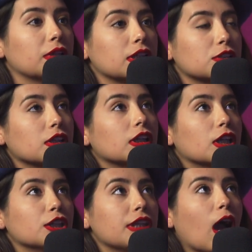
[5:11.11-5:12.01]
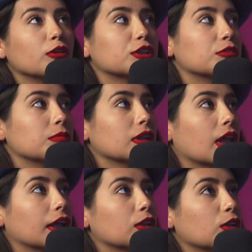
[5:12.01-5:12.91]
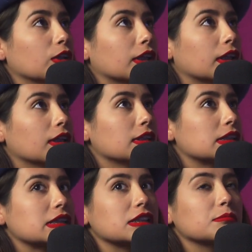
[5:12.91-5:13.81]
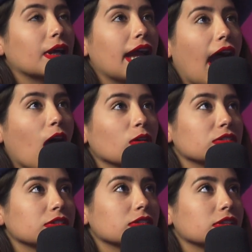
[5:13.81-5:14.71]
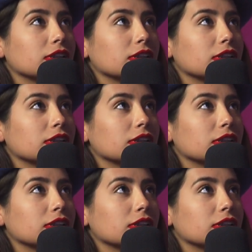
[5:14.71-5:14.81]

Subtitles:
because now you can be like, look, this is my house.